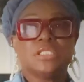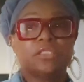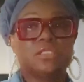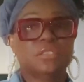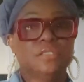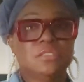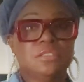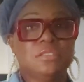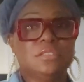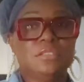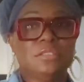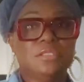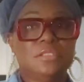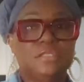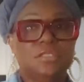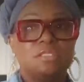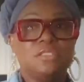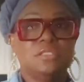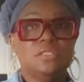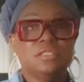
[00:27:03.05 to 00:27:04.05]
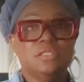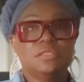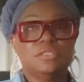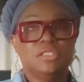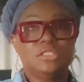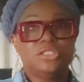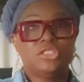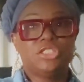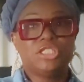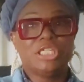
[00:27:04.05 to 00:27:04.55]
little
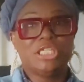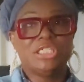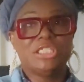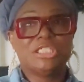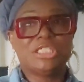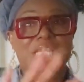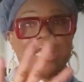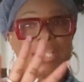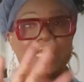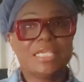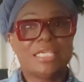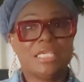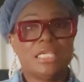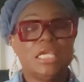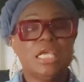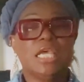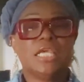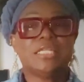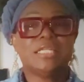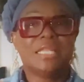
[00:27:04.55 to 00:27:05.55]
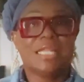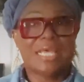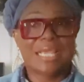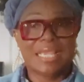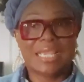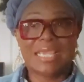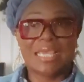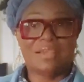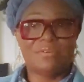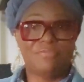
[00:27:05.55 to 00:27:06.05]
jean jacket that I
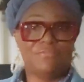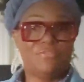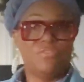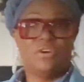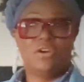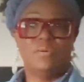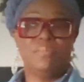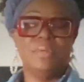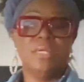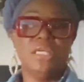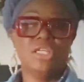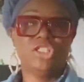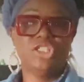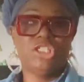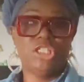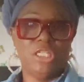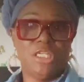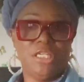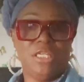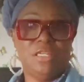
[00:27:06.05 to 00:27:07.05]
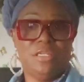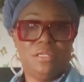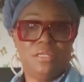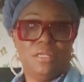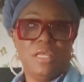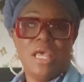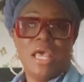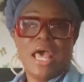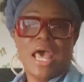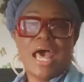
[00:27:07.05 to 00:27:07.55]
got from Shein.
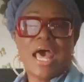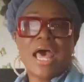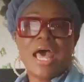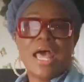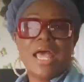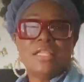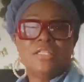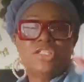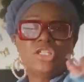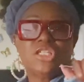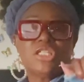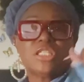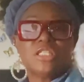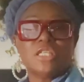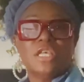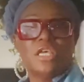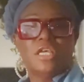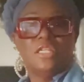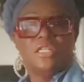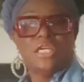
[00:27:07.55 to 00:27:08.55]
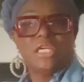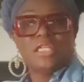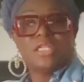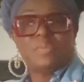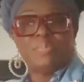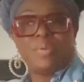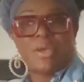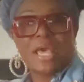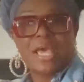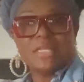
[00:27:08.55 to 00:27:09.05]
I just Look at
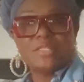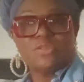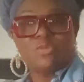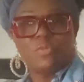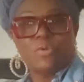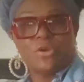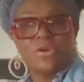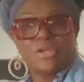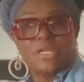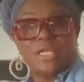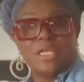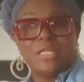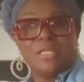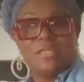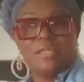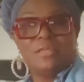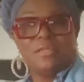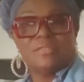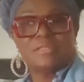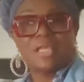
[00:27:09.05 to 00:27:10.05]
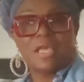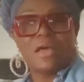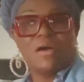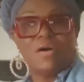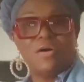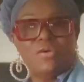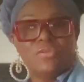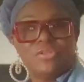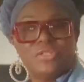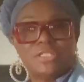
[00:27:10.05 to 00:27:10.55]
the patchwork in it. It's got
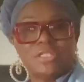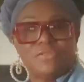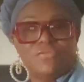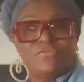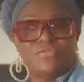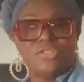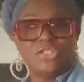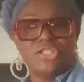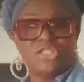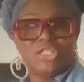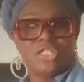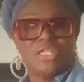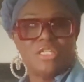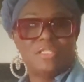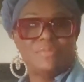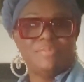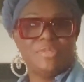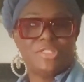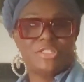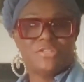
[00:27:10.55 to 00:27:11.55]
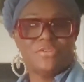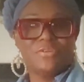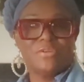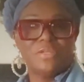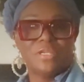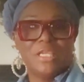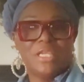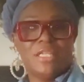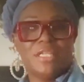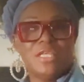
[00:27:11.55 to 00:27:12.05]
all the different jean
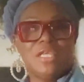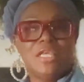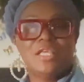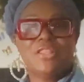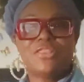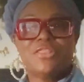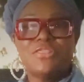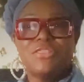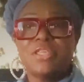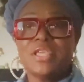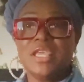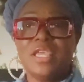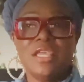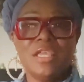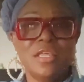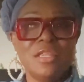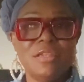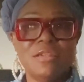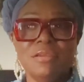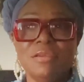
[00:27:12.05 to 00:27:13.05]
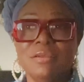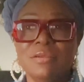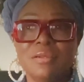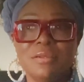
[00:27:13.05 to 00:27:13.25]
material in it. Thin